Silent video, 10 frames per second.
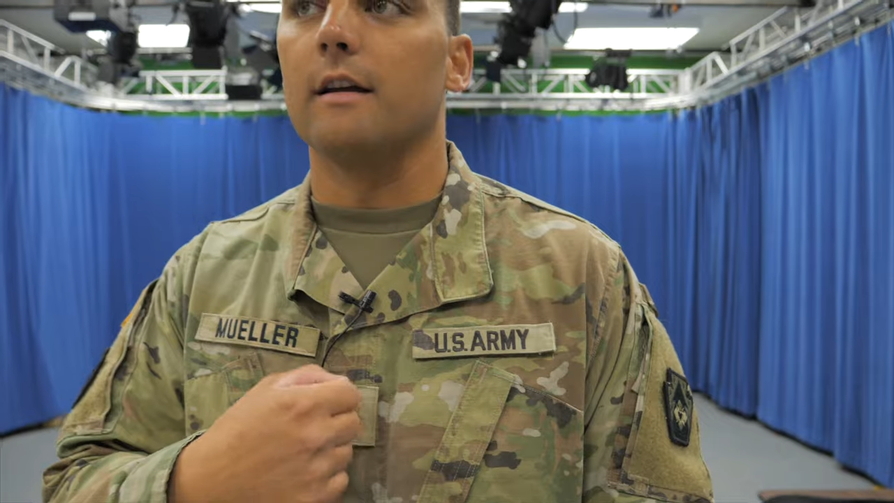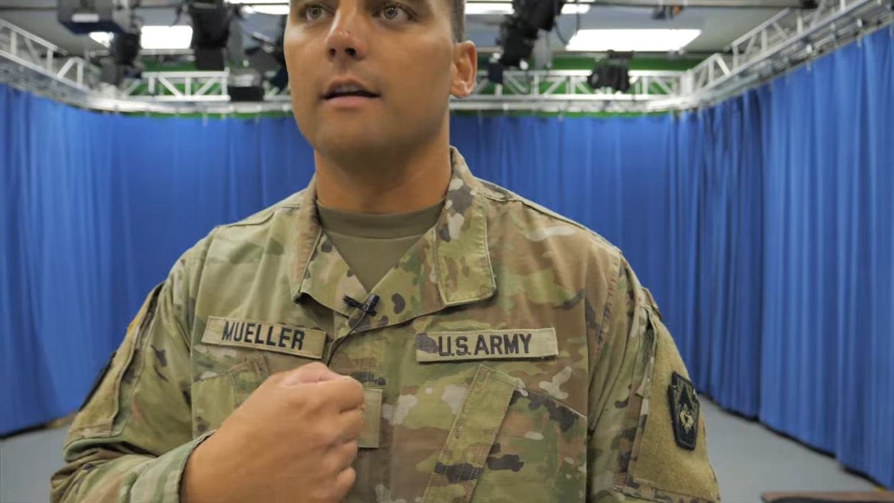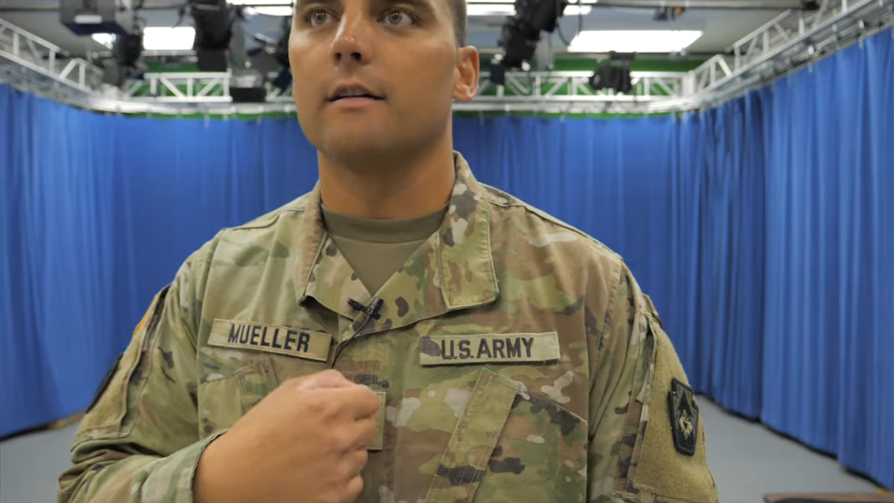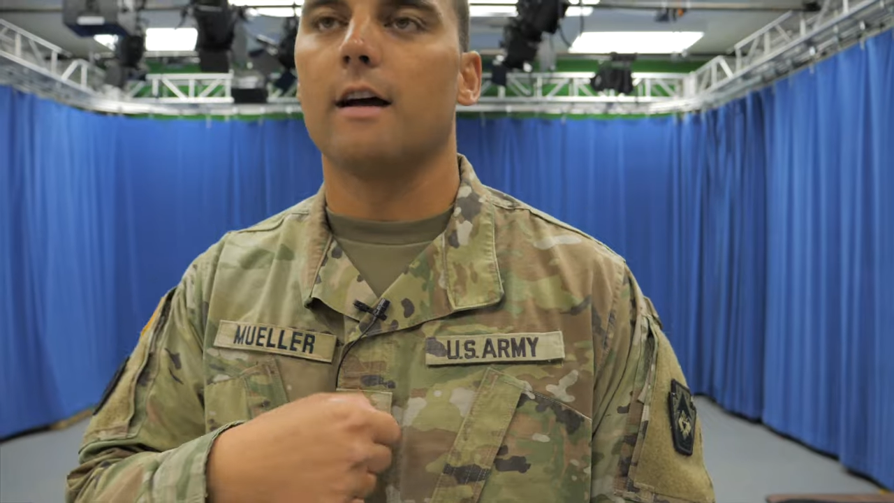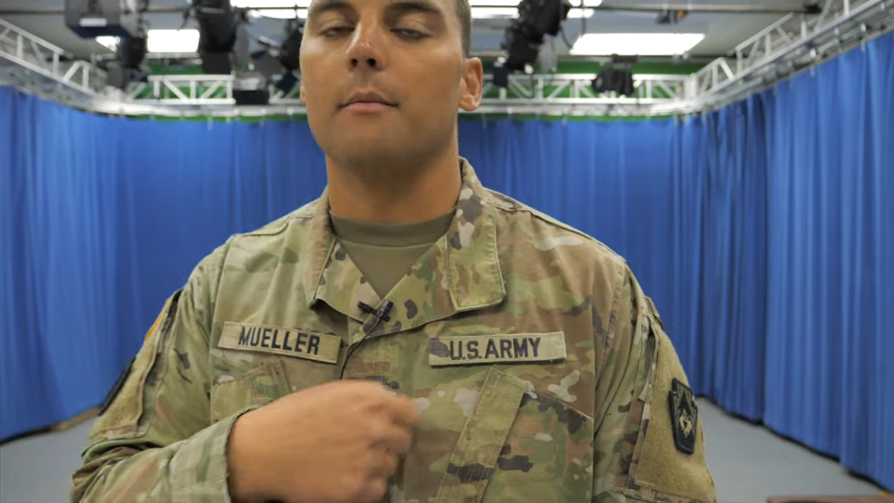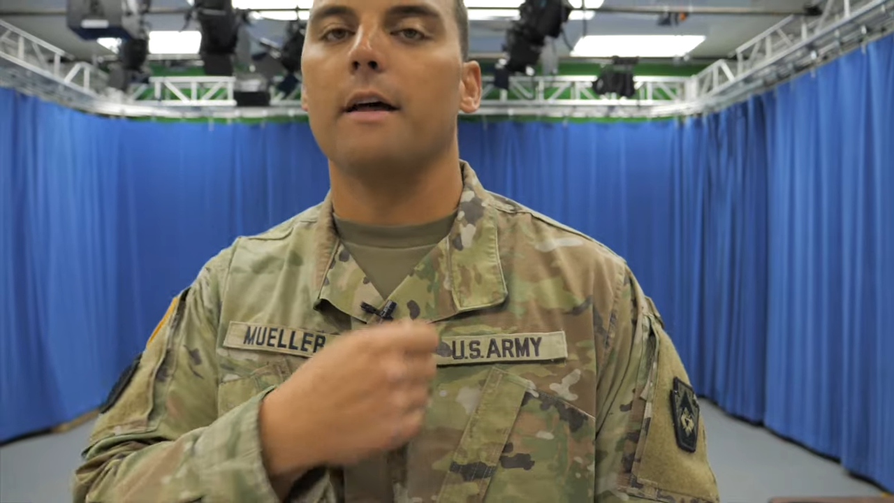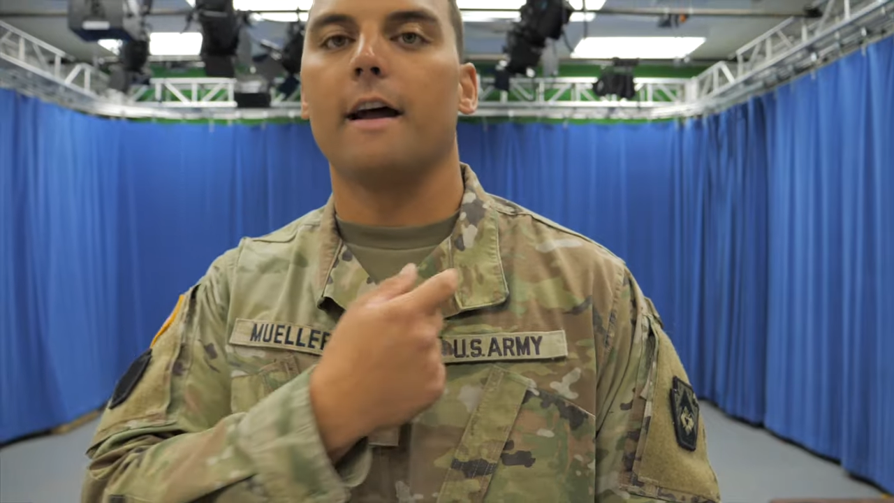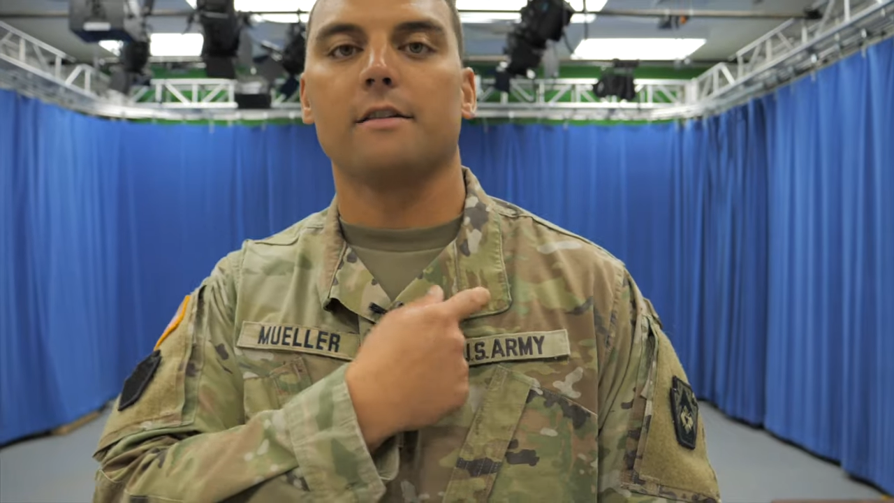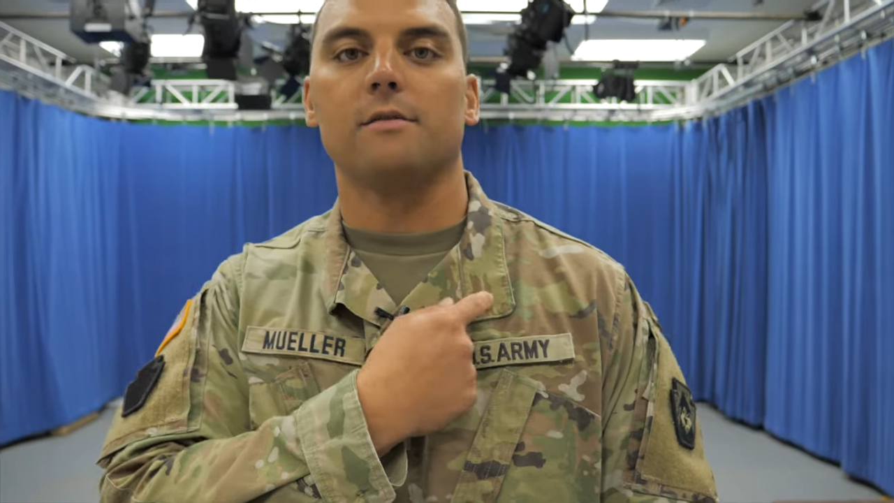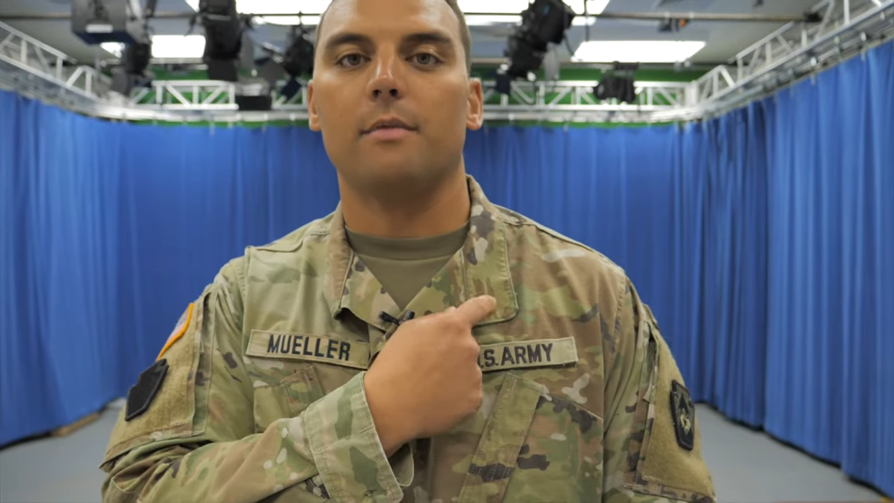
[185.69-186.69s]
a combat
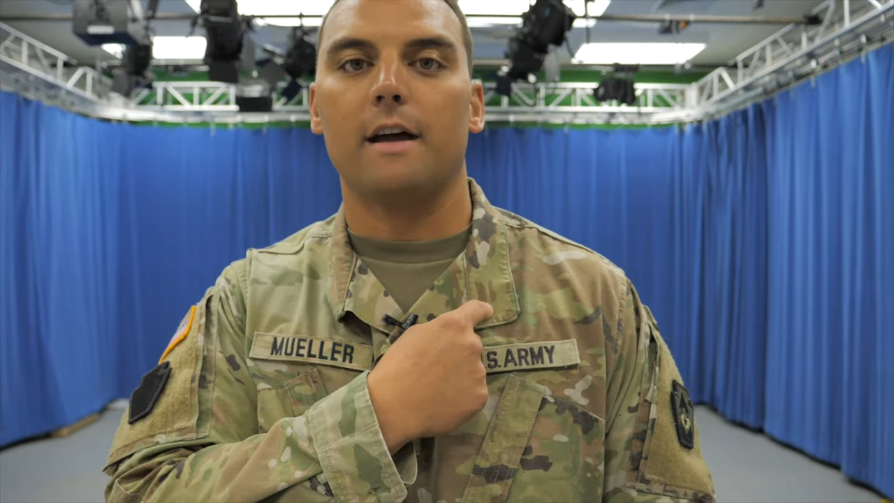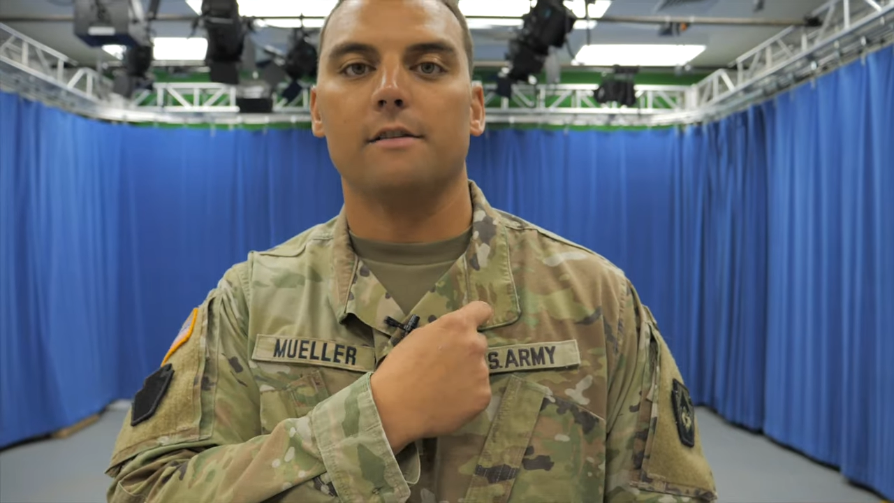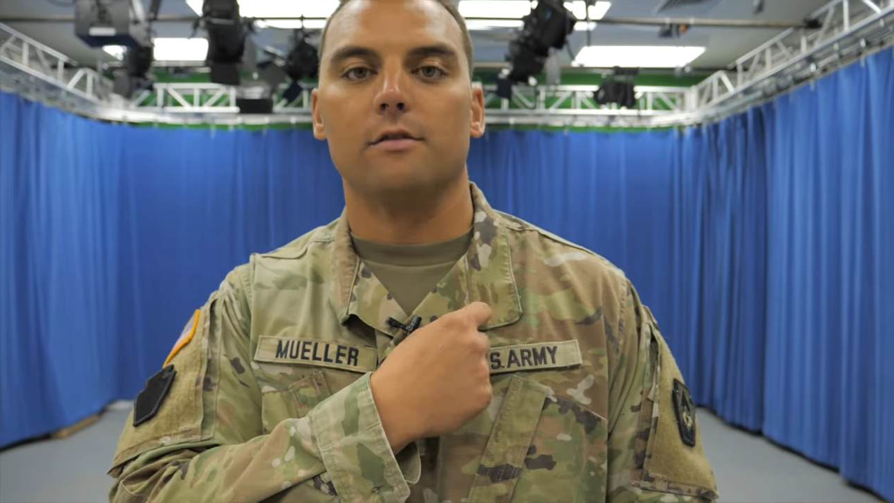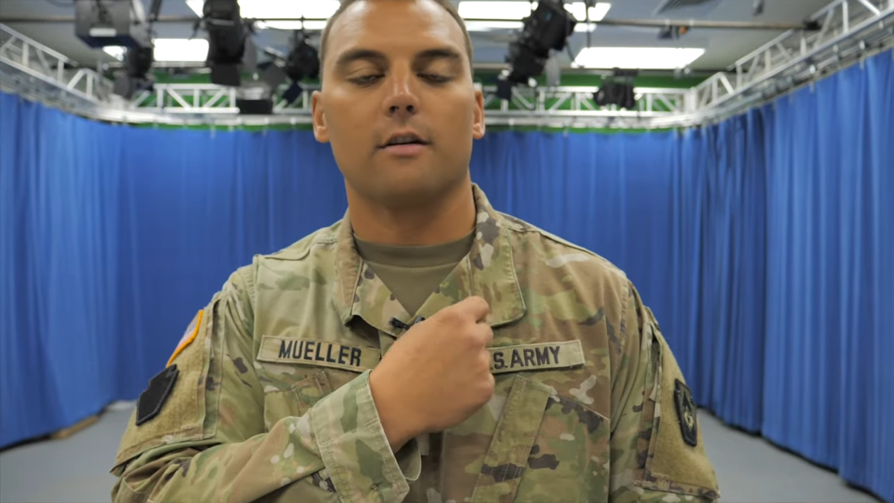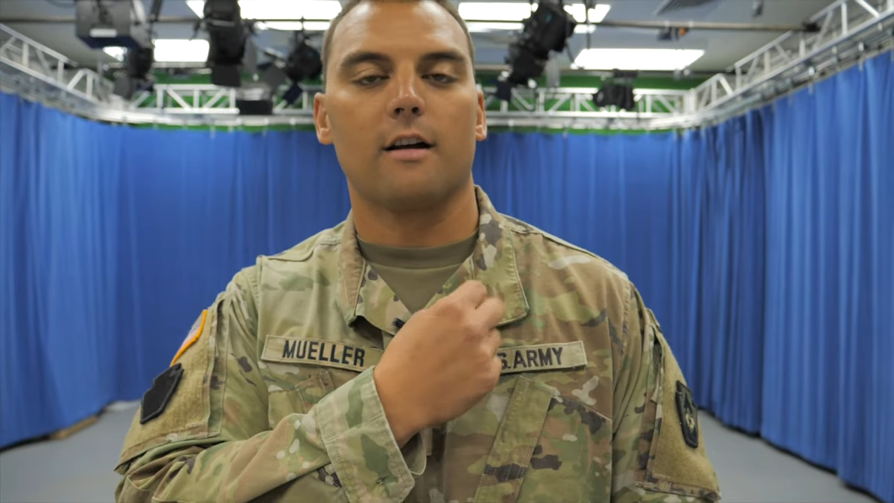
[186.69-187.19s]
action badge or